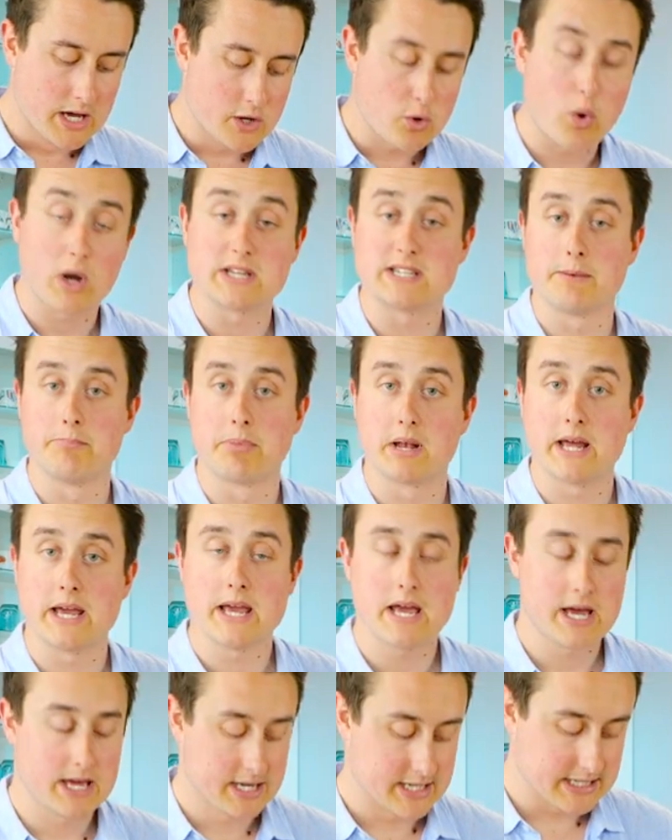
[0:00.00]
quite
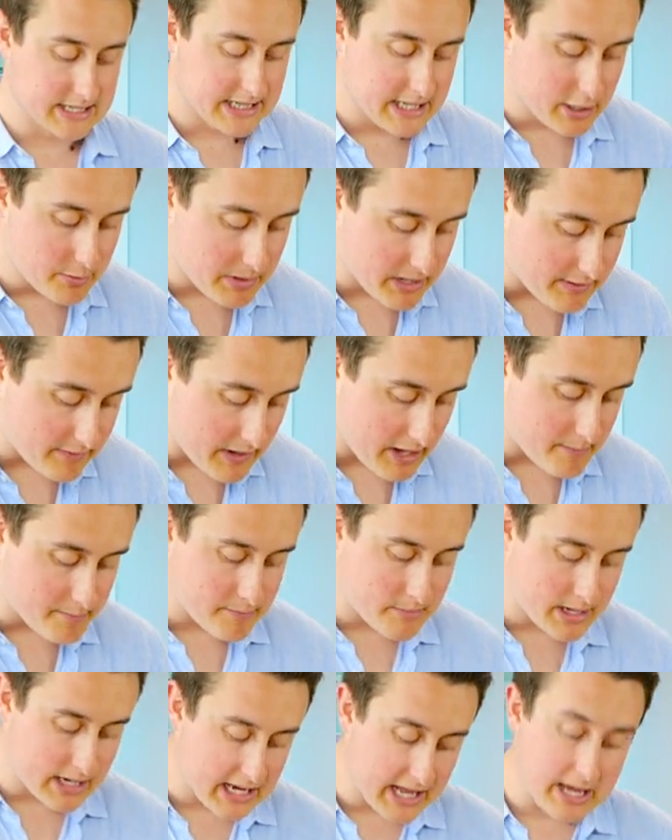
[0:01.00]
simply, a little bit of
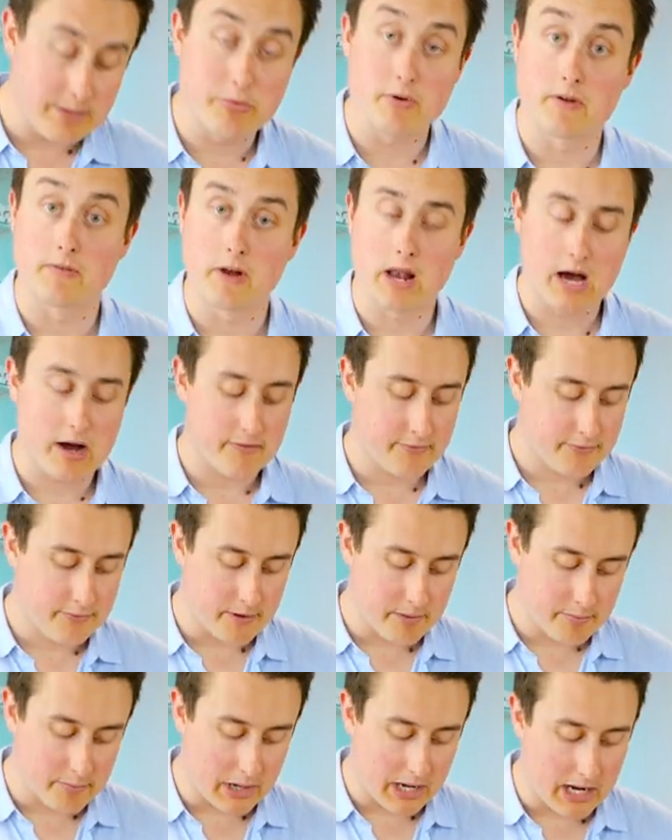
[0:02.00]
um, labour of
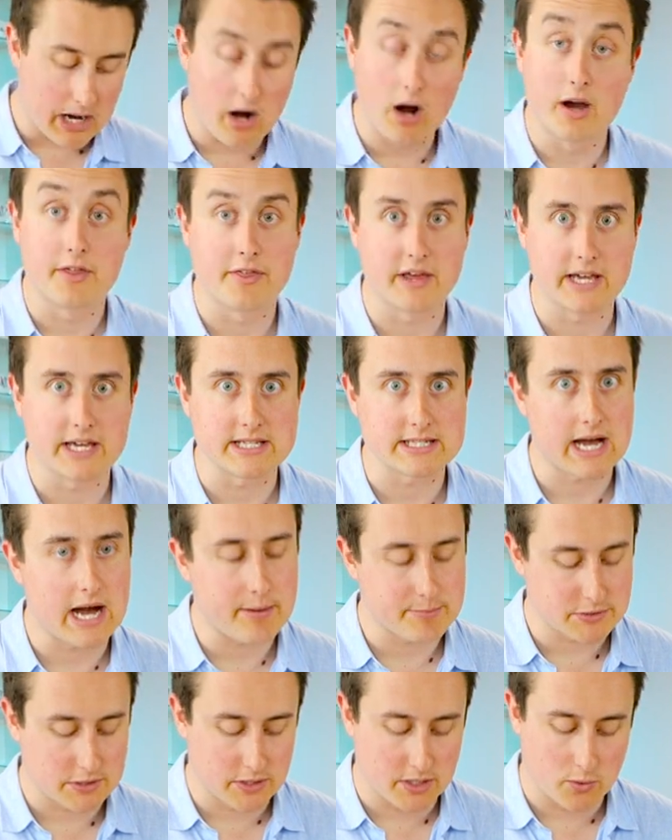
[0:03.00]
love, but I think it's
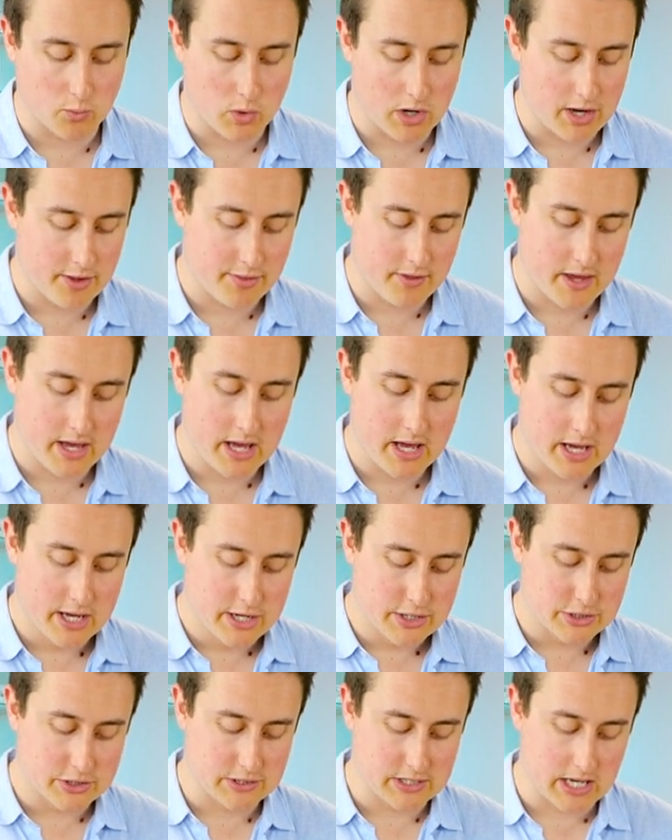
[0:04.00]
absolutely worth it.
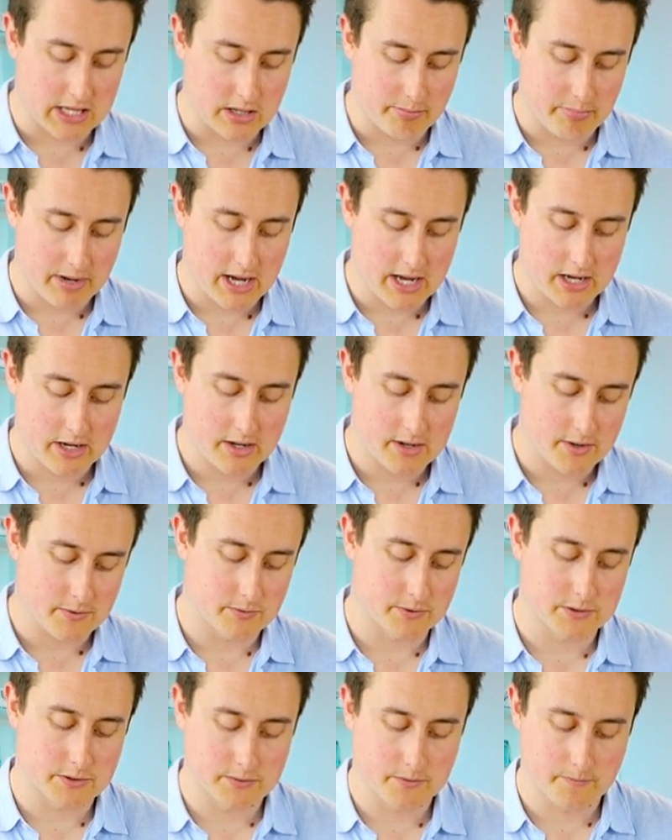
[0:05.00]
Just get the back,
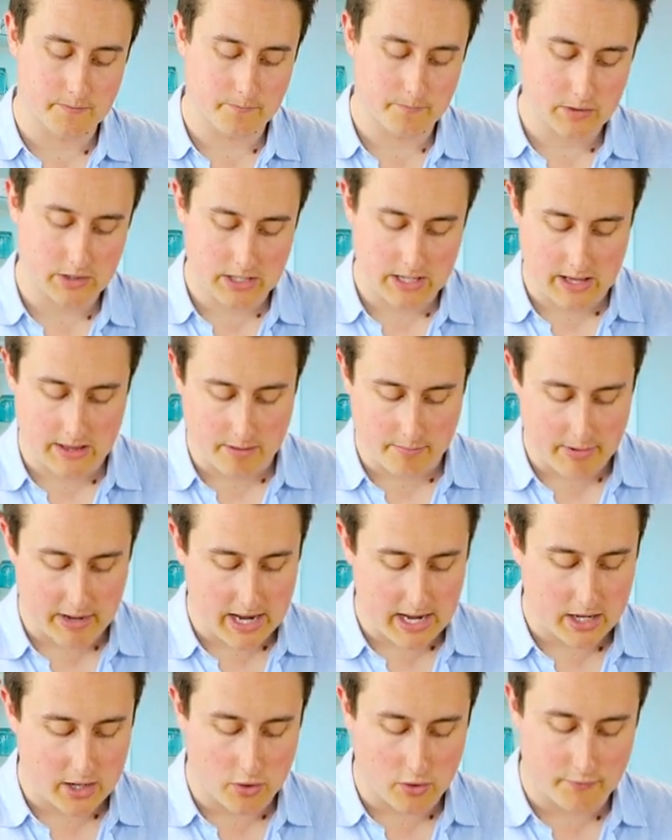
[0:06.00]
get the
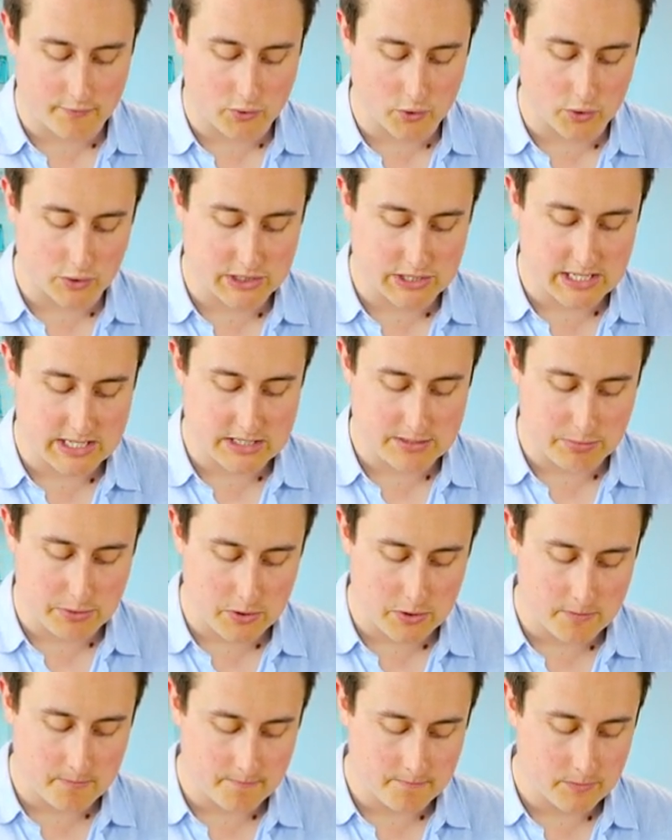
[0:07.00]
back of your
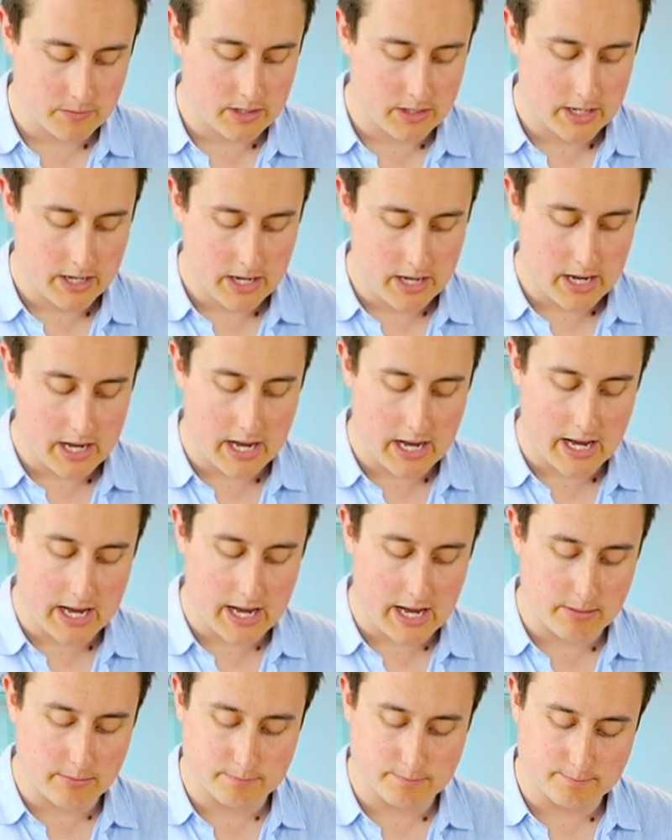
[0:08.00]
teaspoon,
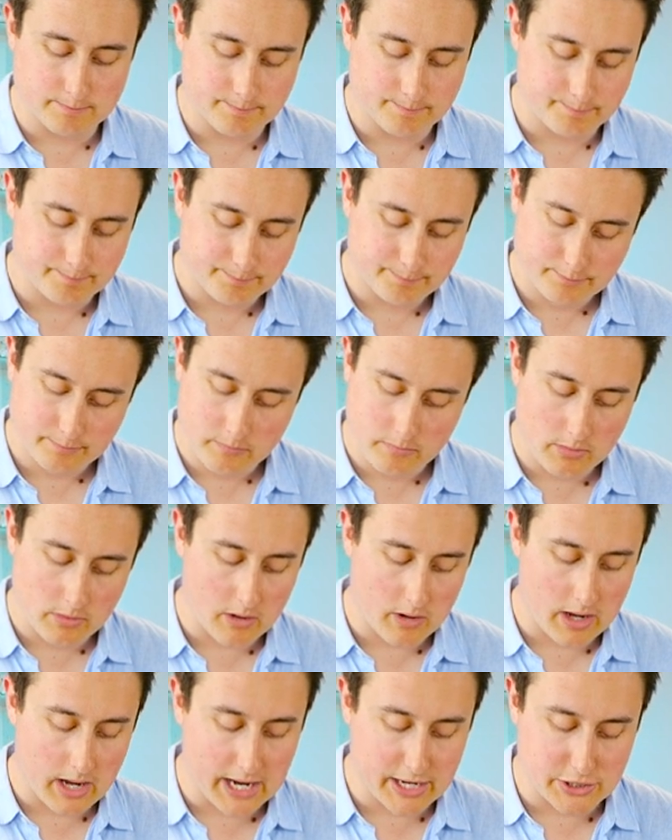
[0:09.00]
um,
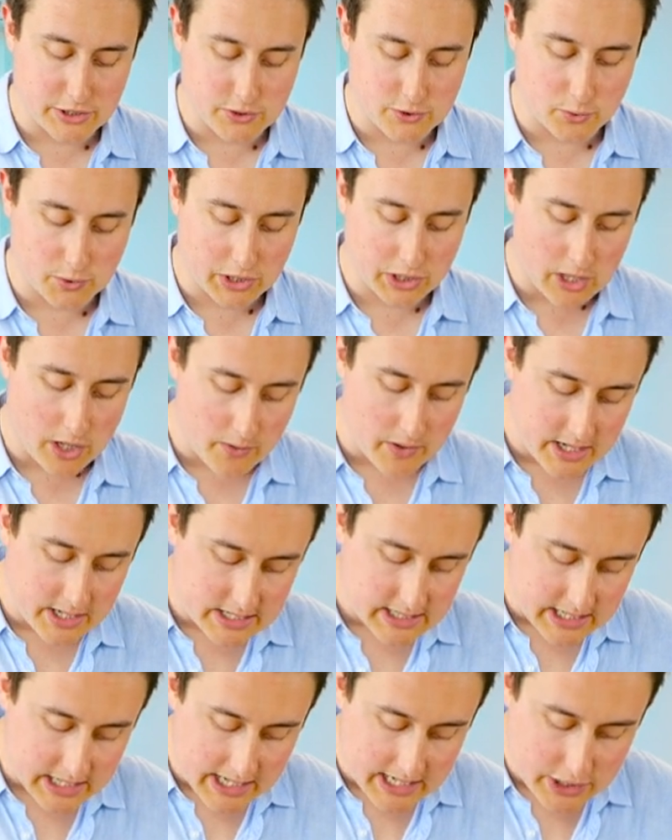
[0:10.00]
and you just want to go
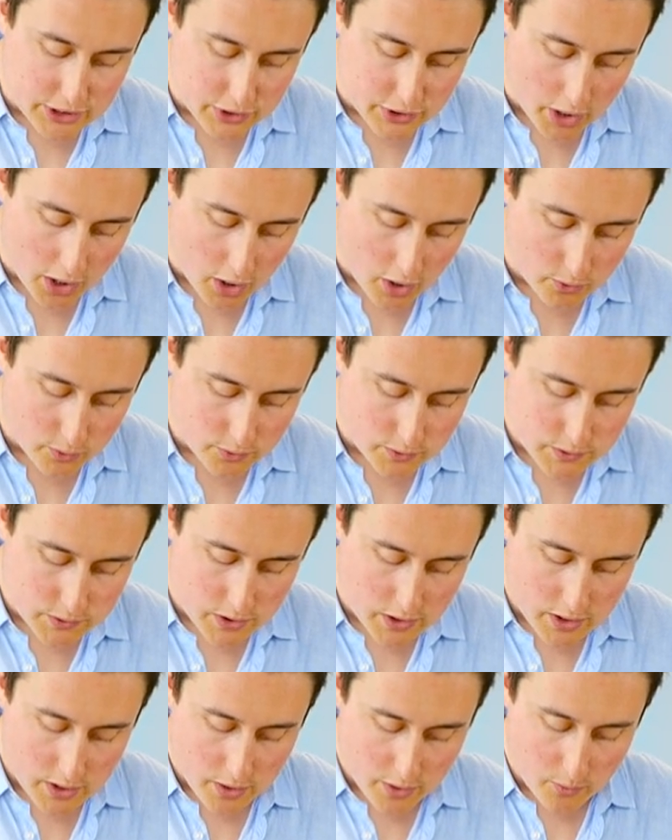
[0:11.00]
into each of the
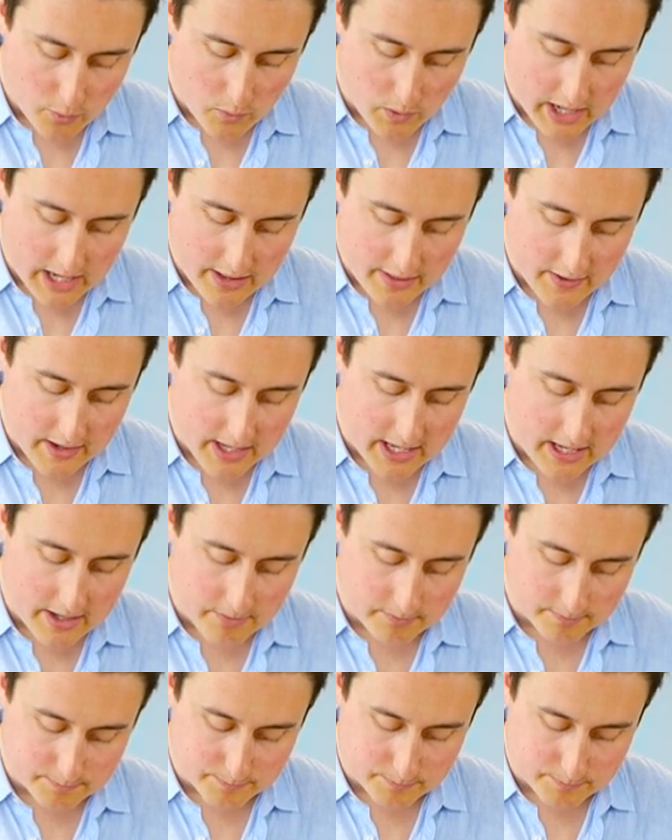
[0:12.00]
holes where the